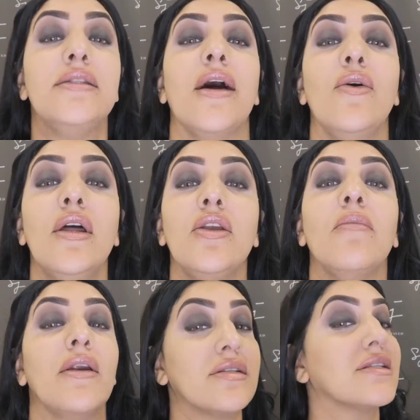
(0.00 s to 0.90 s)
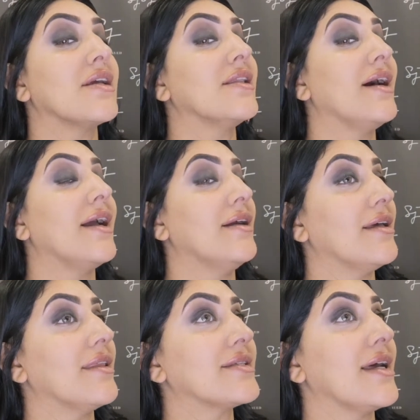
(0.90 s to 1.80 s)
down and your mirror's slightly higher
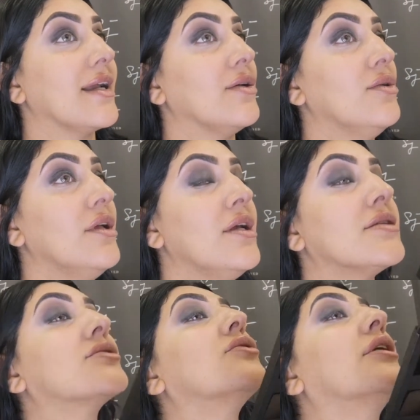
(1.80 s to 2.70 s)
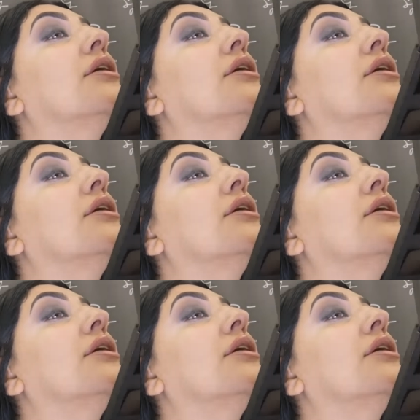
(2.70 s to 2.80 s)
at this angle, so